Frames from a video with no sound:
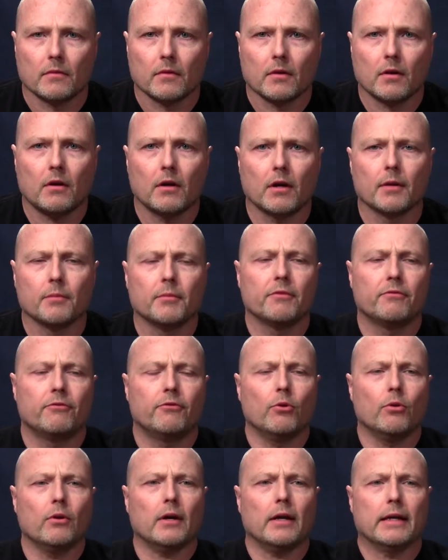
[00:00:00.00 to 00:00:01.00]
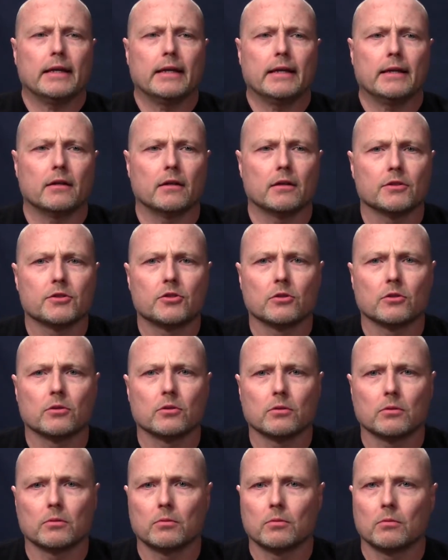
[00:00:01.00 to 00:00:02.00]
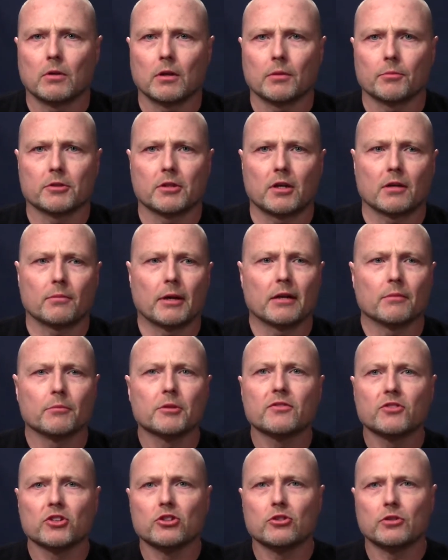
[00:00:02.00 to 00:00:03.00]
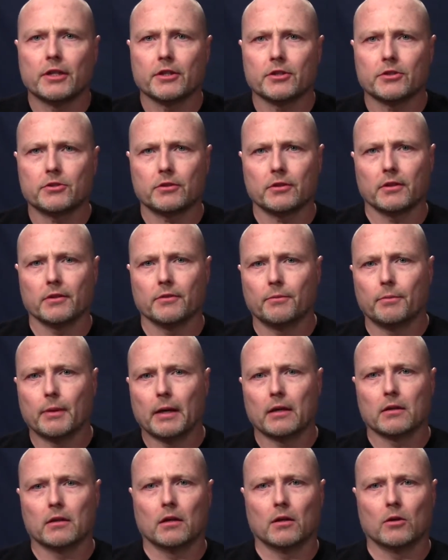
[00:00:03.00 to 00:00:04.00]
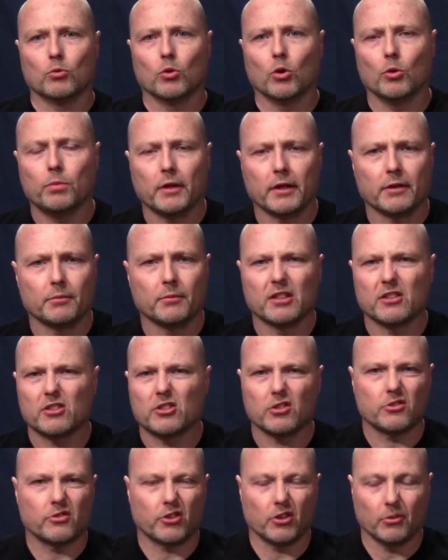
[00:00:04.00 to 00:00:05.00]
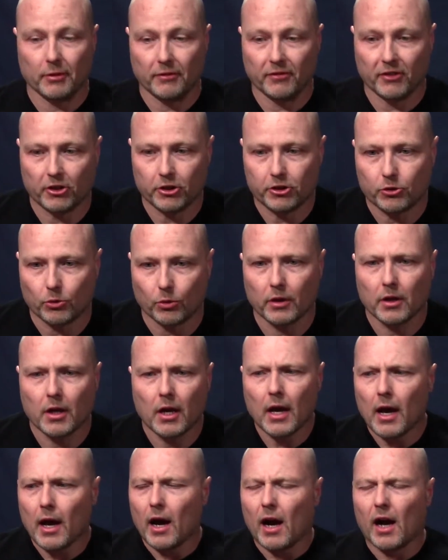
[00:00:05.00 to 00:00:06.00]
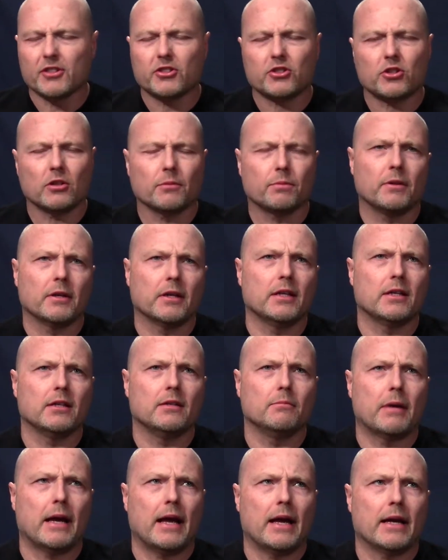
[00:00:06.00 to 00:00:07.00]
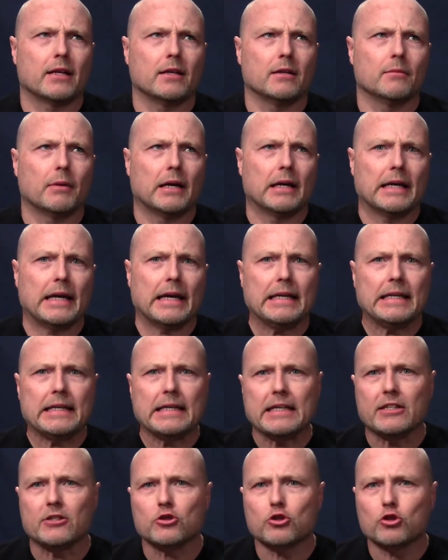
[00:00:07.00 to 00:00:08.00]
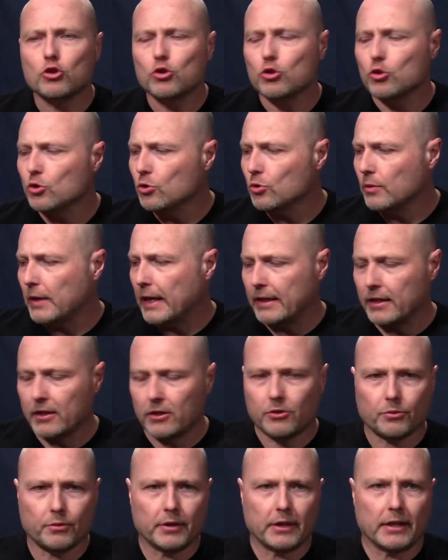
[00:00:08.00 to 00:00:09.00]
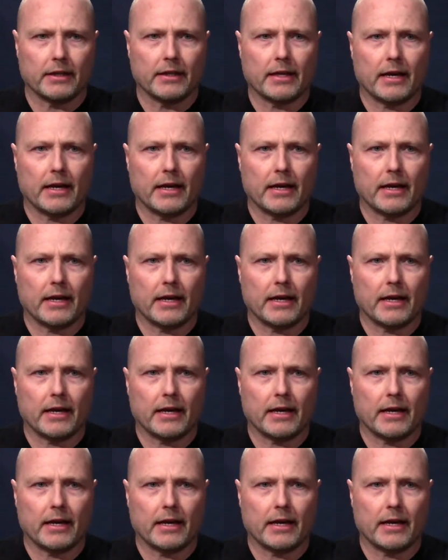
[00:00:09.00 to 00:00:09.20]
right, before I get onto what I'm going to talk about, I'm going to give a little history about role-playing games. It's going to be very short. I started playing back in about 82, 83, and